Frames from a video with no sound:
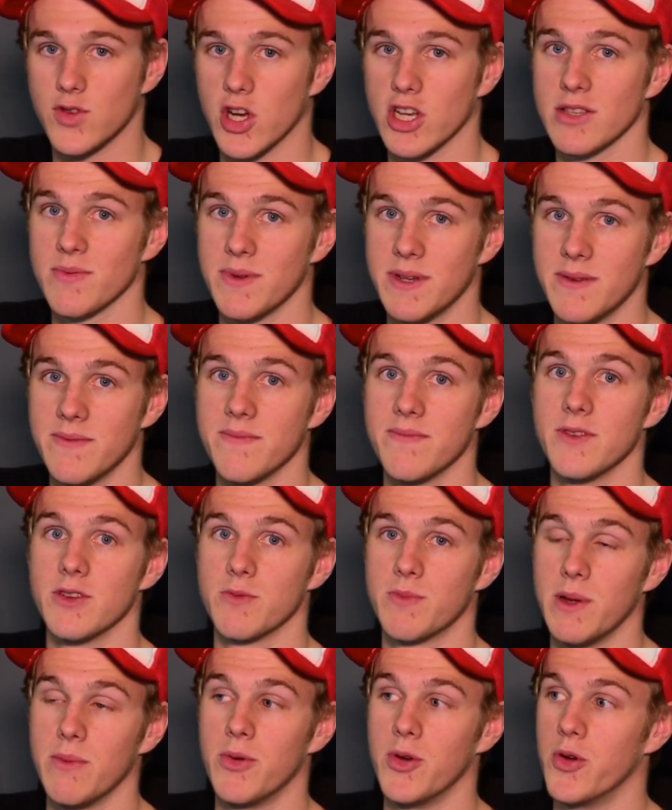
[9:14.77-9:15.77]
Trust me, there's
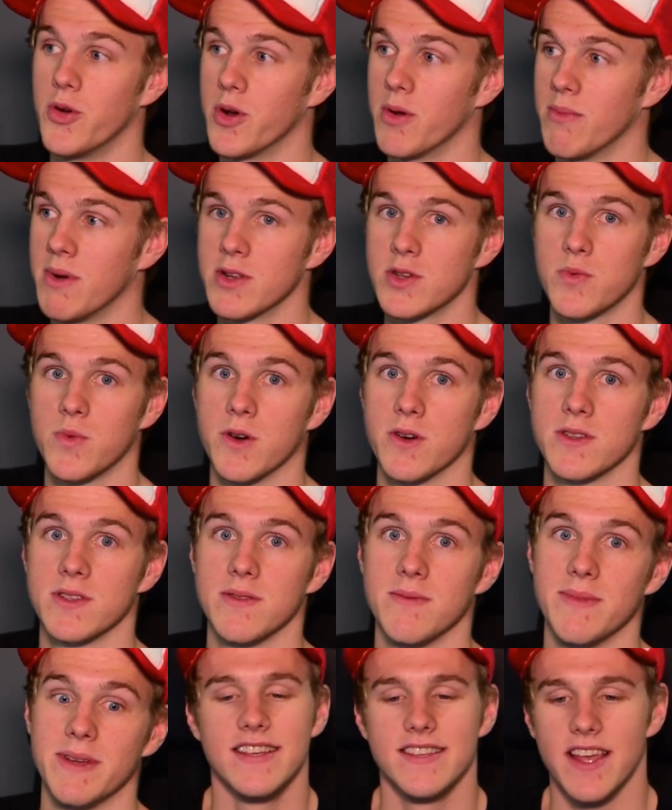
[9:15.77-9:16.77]
people doing it much worse
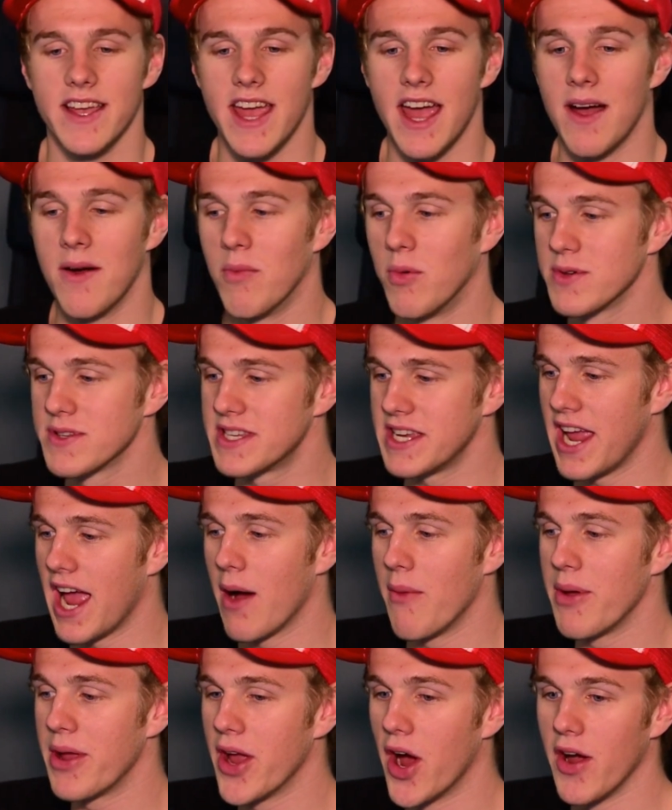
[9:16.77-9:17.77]
than me. So yeah, we'll see
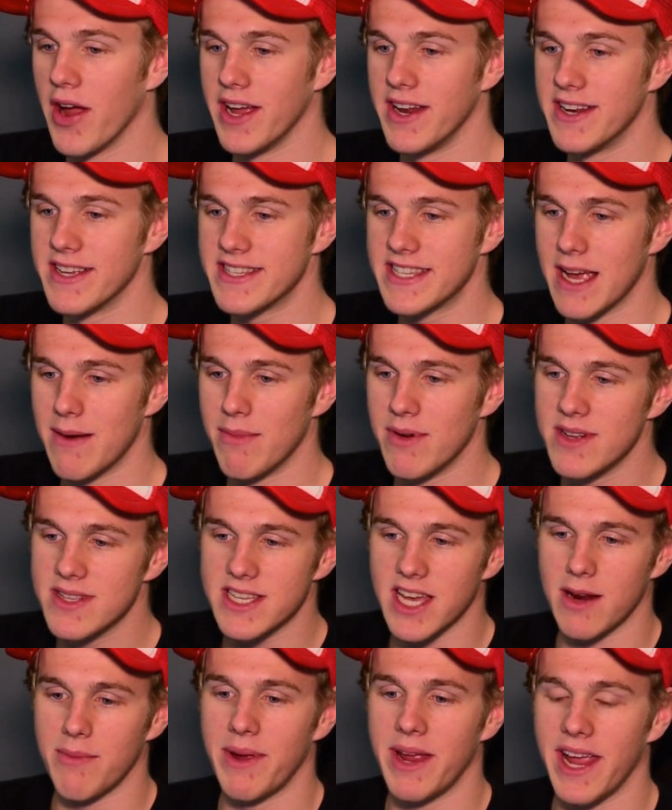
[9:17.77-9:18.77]
how we go in December. It's
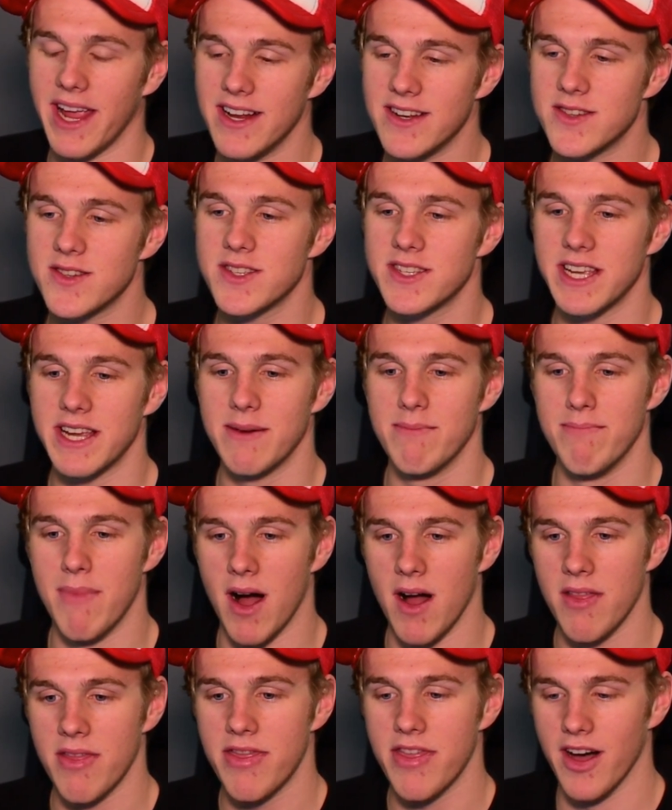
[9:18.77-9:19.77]
gonna be an interesting
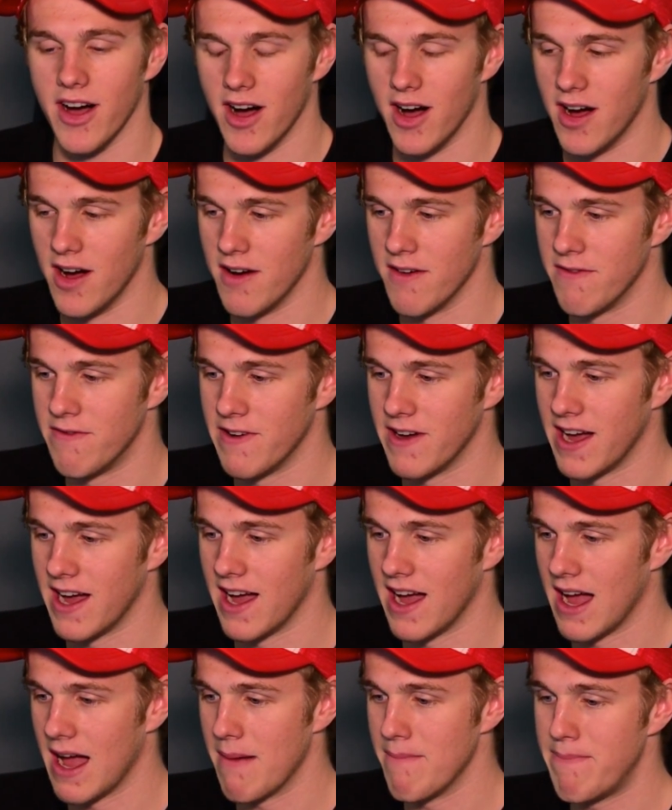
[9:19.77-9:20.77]
month of
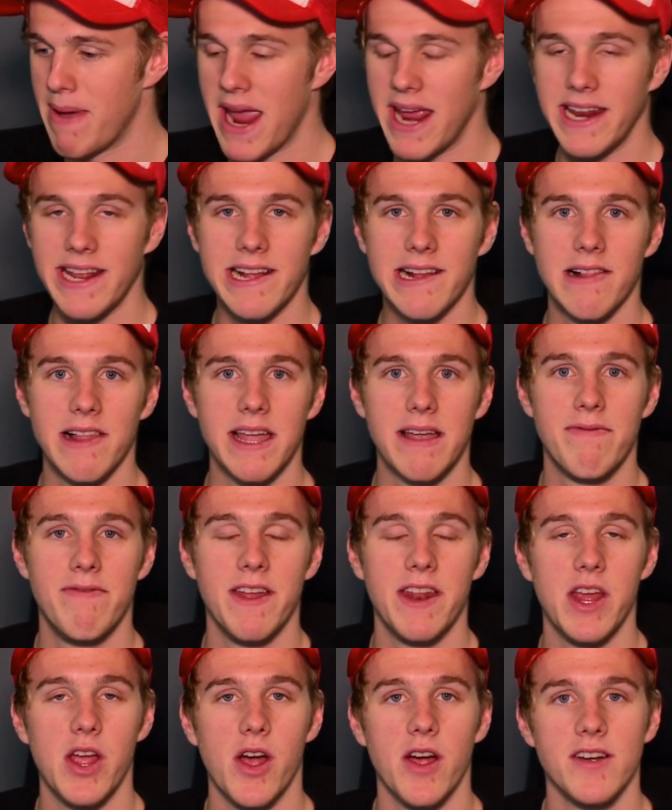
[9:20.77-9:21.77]
baby click
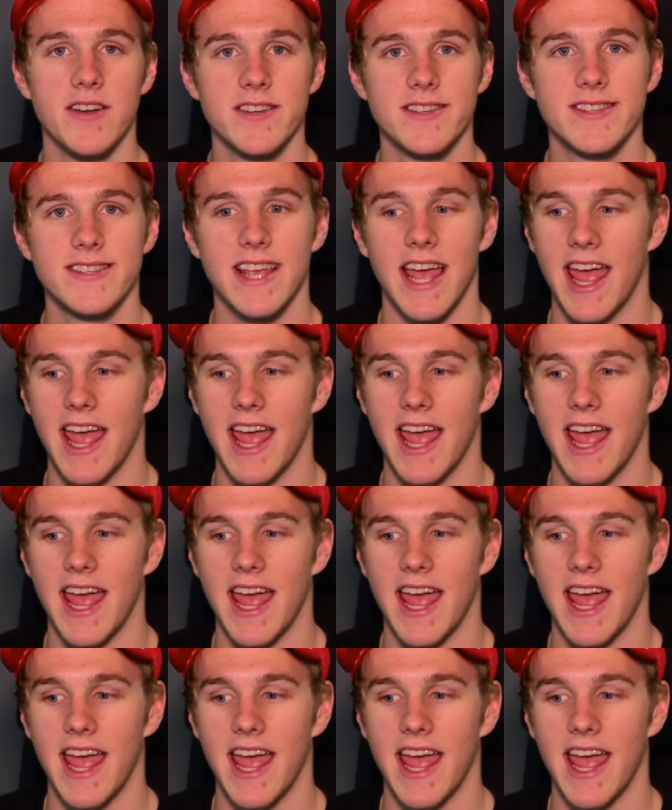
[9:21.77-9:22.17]
videos.